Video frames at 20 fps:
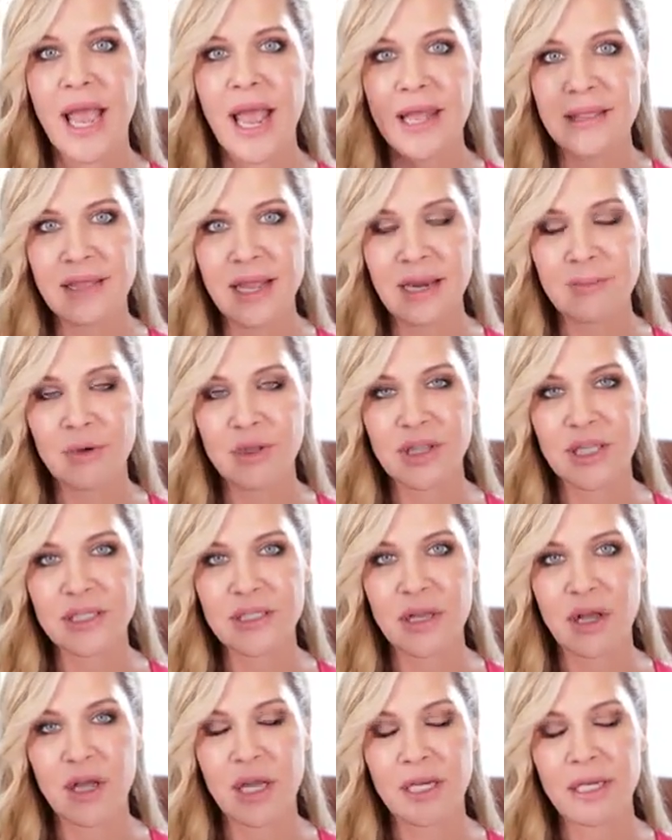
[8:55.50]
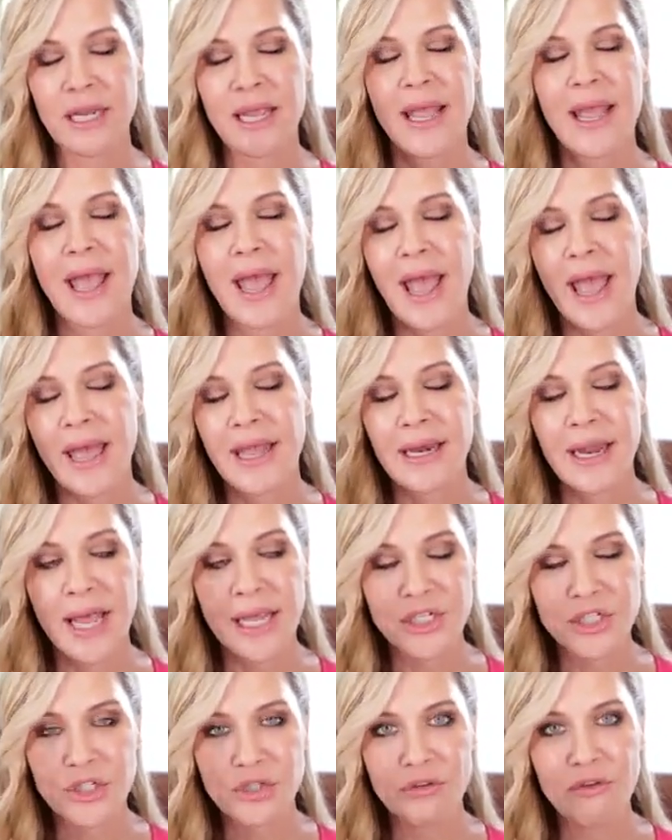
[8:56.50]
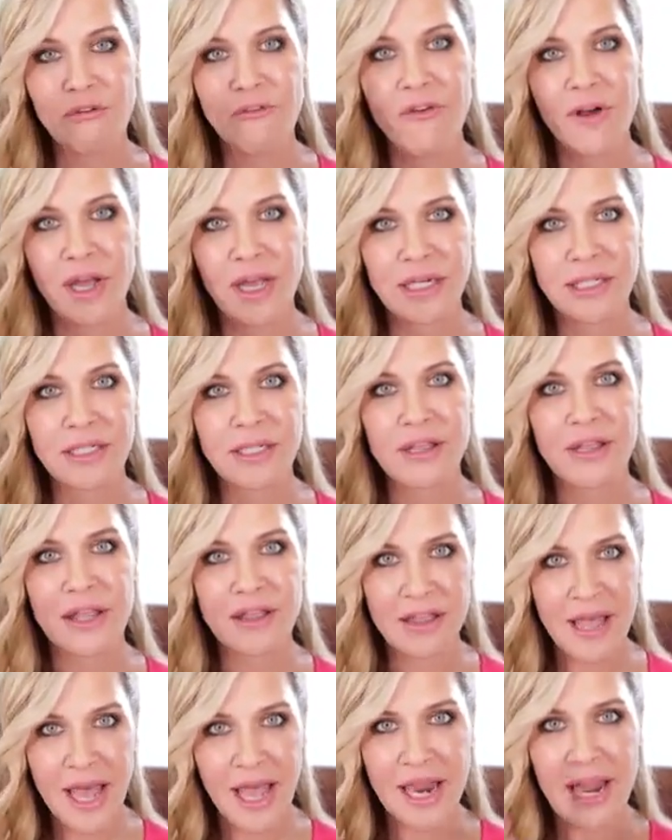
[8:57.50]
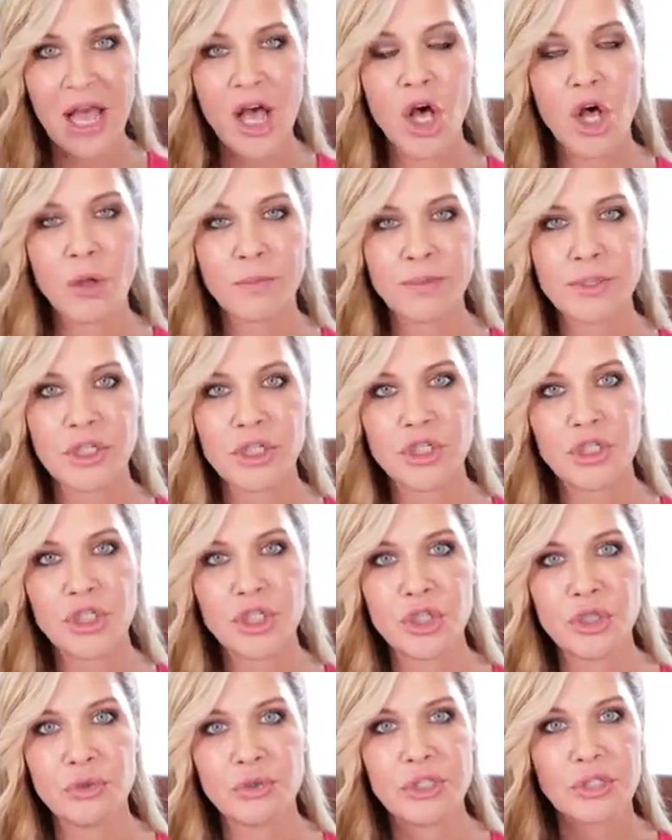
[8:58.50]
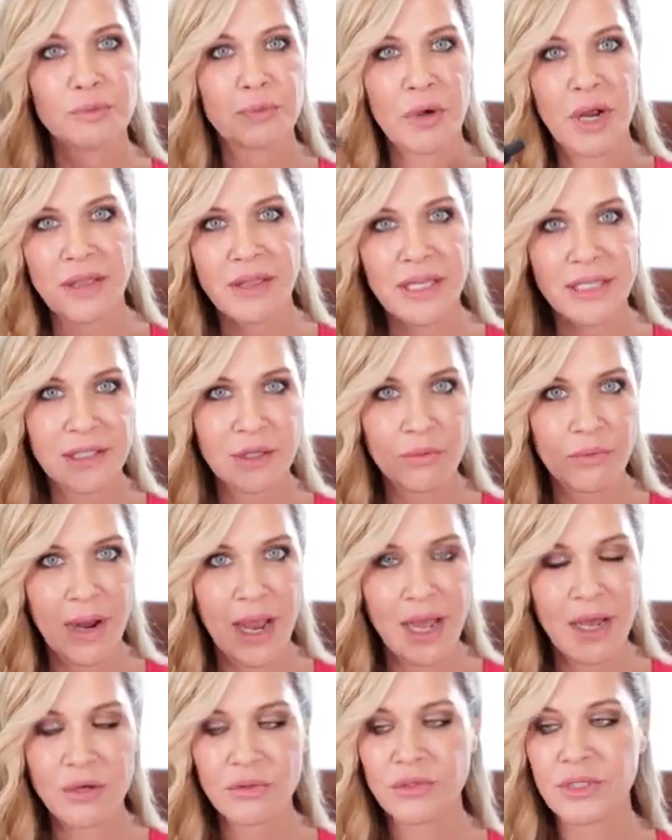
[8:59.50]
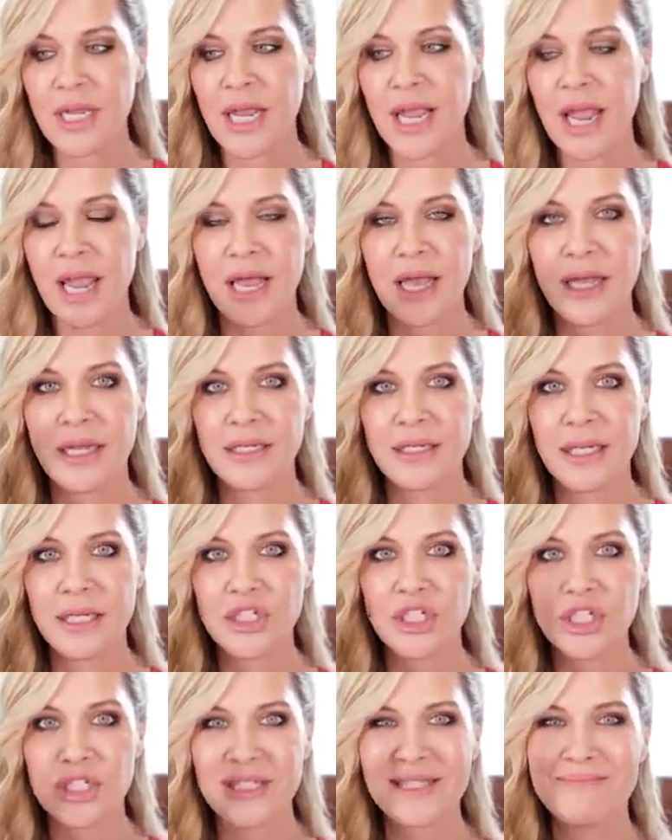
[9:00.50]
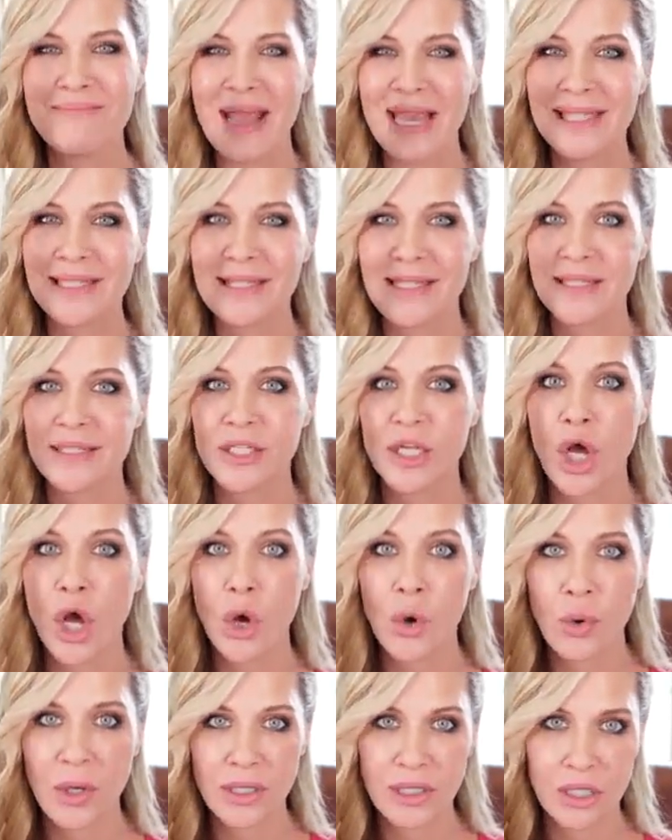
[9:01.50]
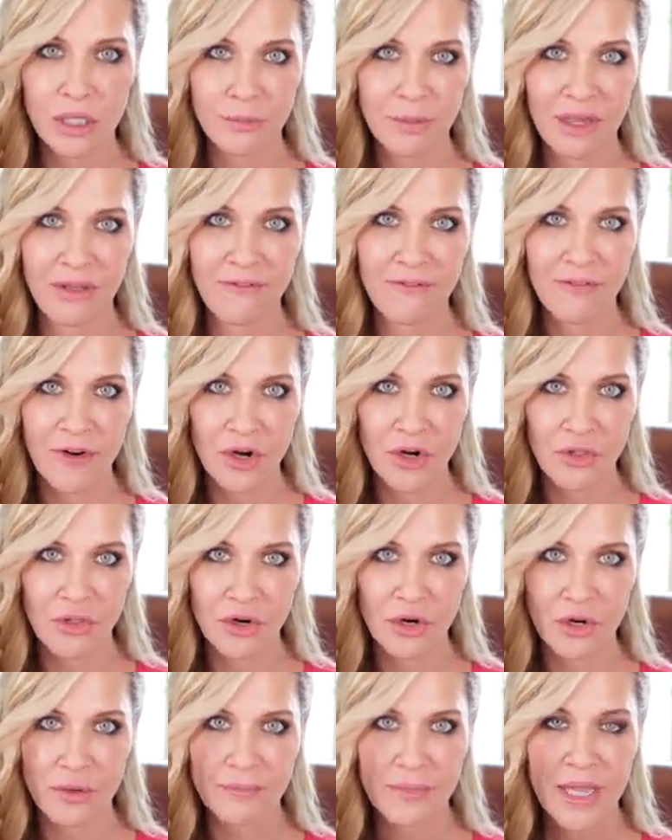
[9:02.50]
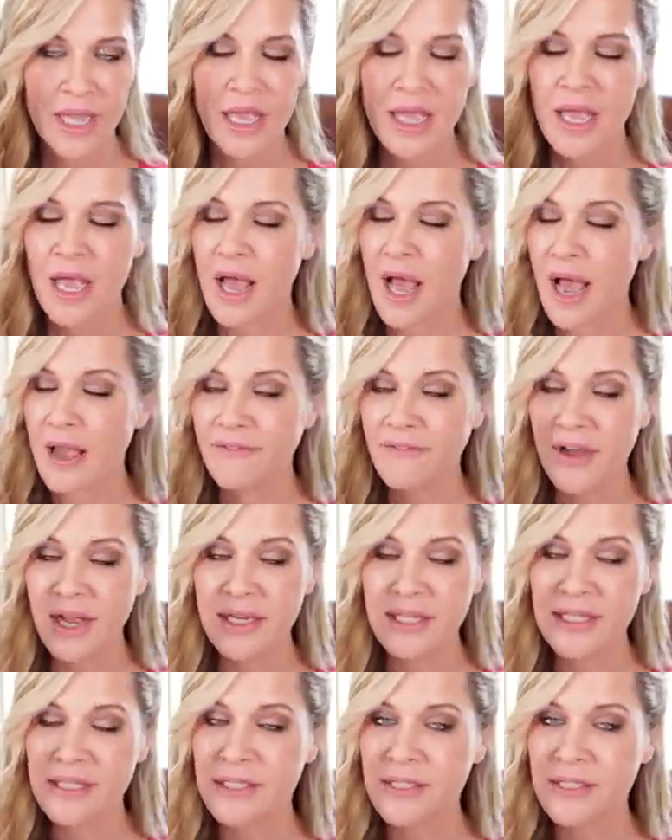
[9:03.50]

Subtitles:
and then I put this on. And I do find that that helps to spread this around and it just makes this go a little bit farther. I find